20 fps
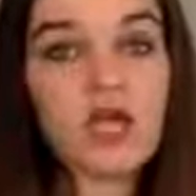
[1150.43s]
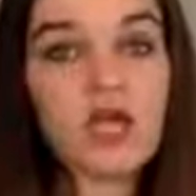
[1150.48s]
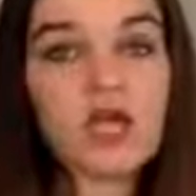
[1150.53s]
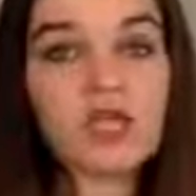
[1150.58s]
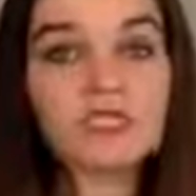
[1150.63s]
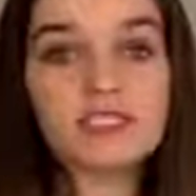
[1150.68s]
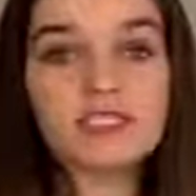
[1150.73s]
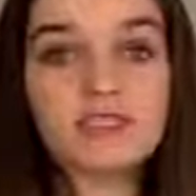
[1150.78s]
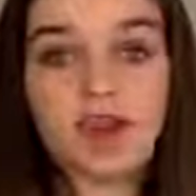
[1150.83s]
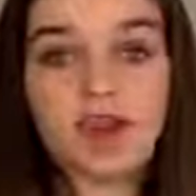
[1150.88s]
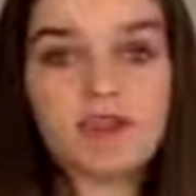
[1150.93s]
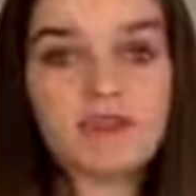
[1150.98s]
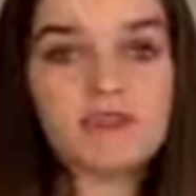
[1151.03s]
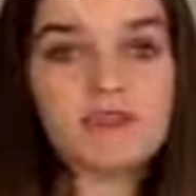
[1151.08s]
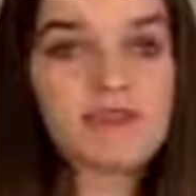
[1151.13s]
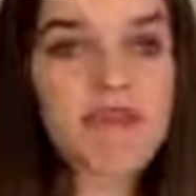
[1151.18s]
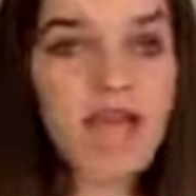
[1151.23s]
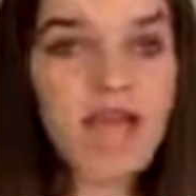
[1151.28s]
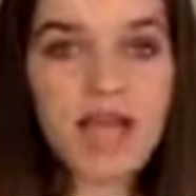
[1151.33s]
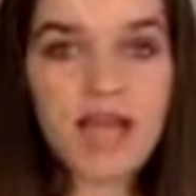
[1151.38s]
It's not a
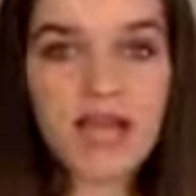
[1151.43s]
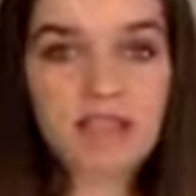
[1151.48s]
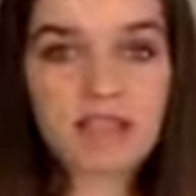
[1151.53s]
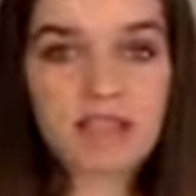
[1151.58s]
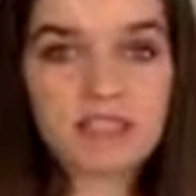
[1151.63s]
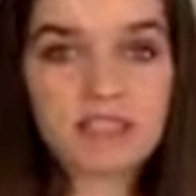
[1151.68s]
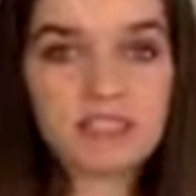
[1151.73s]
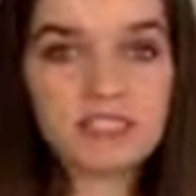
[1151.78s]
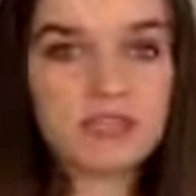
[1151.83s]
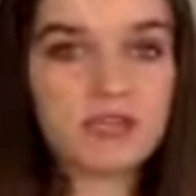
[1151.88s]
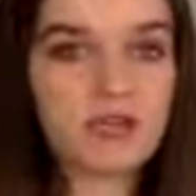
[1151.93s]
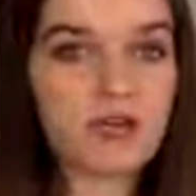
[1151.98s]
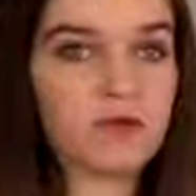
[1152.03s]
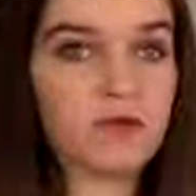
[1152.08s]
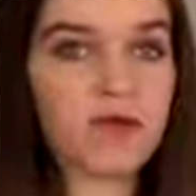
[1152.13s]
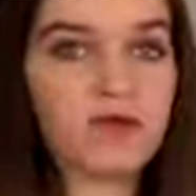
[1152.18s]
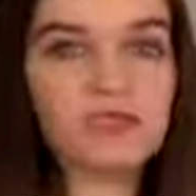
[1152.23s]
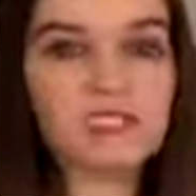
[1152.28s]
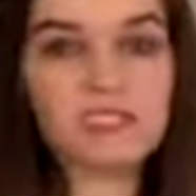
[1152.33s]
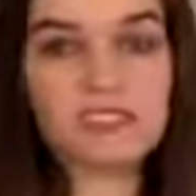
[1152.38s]
fad. It's been
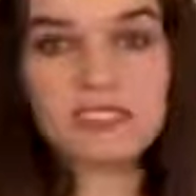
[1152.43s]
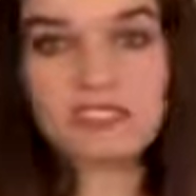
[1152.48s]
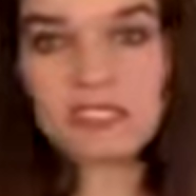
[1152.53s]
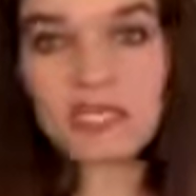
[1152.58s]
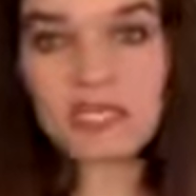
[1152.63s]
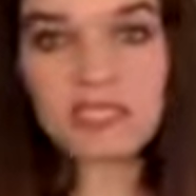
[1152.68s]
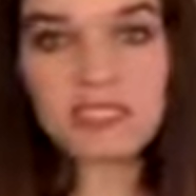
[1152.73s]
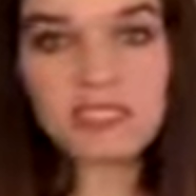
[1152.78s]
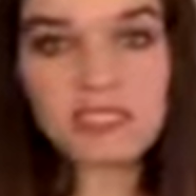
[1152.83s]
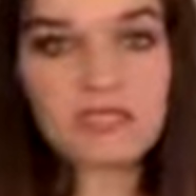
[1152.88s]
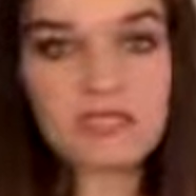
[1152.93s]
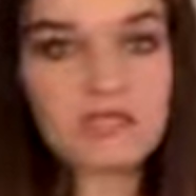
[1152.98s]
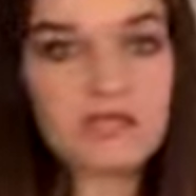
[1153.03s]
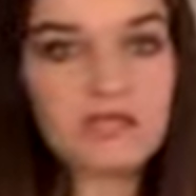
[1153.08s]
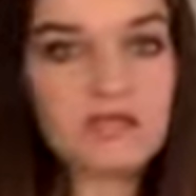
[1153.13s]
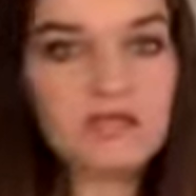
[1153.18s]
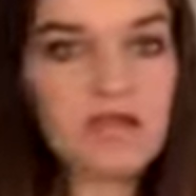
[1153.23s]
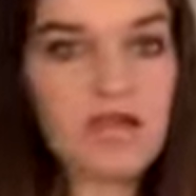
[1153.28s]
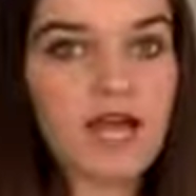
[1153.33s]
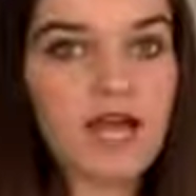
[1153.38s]
around since
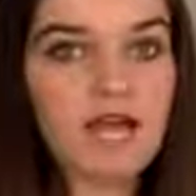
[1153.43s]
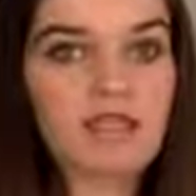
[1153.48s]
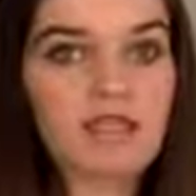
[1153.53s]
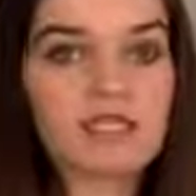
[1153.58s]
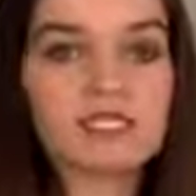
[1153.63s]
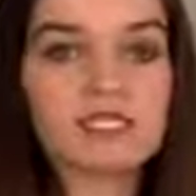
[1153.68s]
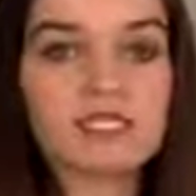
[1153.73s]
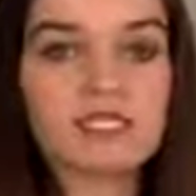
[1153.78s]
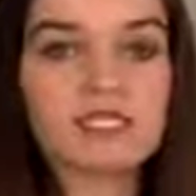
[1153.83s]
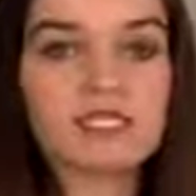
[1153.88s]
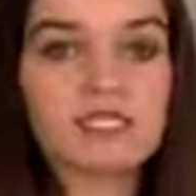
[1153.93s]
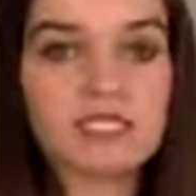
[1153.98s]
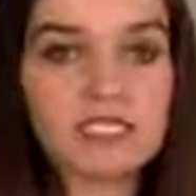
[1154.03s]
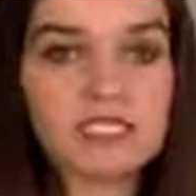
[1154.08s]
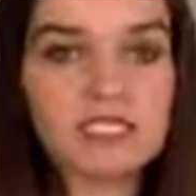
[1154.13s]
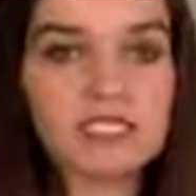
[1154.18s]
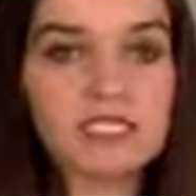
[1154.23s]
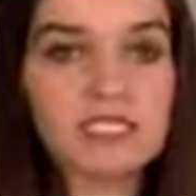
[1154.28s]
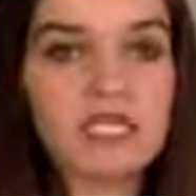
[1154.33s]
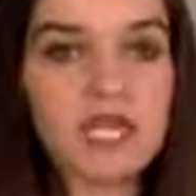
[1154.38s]
1995, and it's
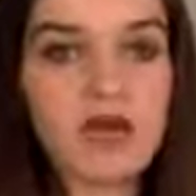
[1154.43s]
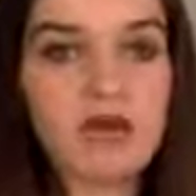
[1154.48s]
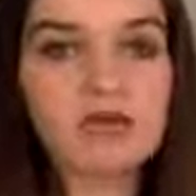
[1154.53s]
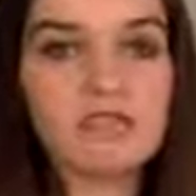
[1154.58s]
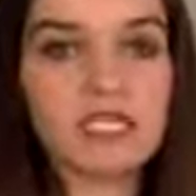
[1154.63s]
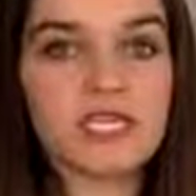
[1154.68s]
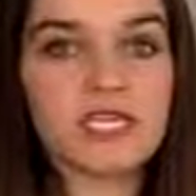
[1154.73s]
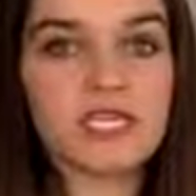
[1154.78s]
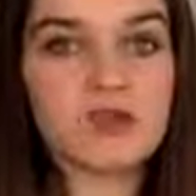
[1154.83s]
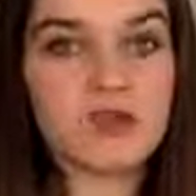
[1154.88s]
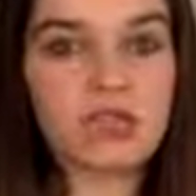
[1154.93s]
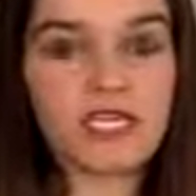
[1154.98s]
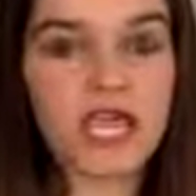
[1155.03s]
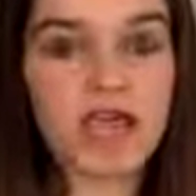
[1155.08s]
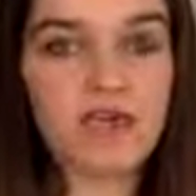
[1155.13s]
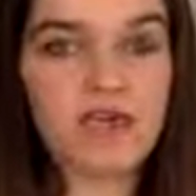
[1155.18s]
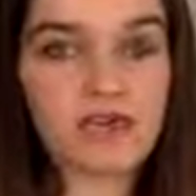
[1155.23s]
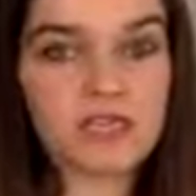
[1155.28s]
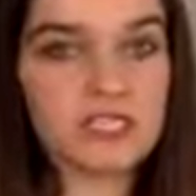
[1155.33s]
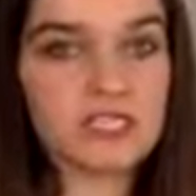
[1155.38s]
consistently updated with
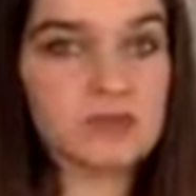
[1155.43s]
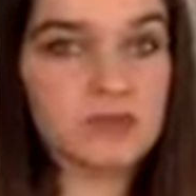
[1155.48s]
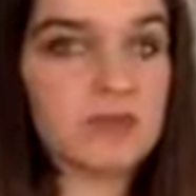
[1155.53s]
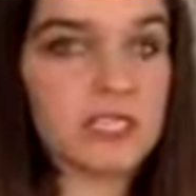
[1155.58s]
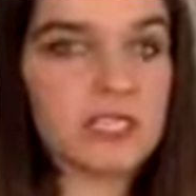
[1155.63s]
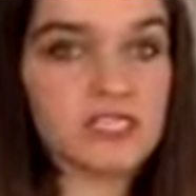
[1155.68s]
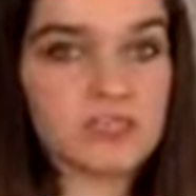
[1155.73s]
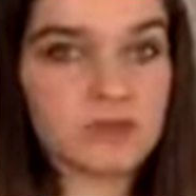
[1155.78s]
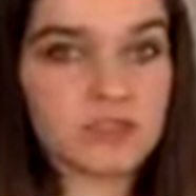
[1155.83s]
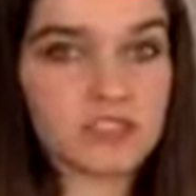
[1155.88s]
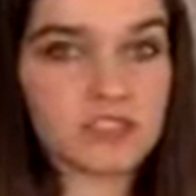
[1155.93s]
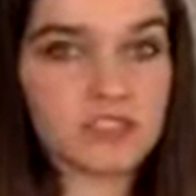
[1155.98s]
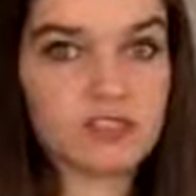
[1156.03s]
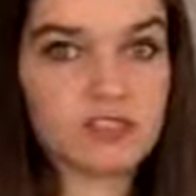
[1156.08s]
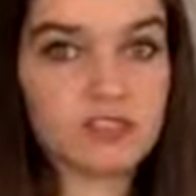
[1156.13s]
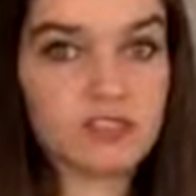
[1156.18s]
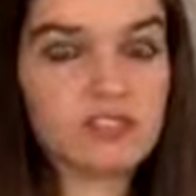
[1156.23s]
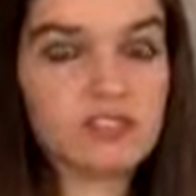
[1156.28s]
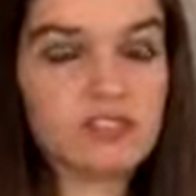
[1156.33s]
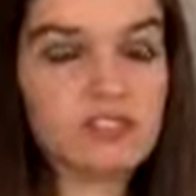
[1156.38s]
evidence-based
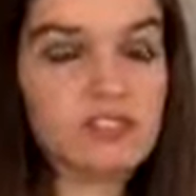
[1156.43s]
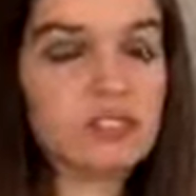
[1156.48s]
research.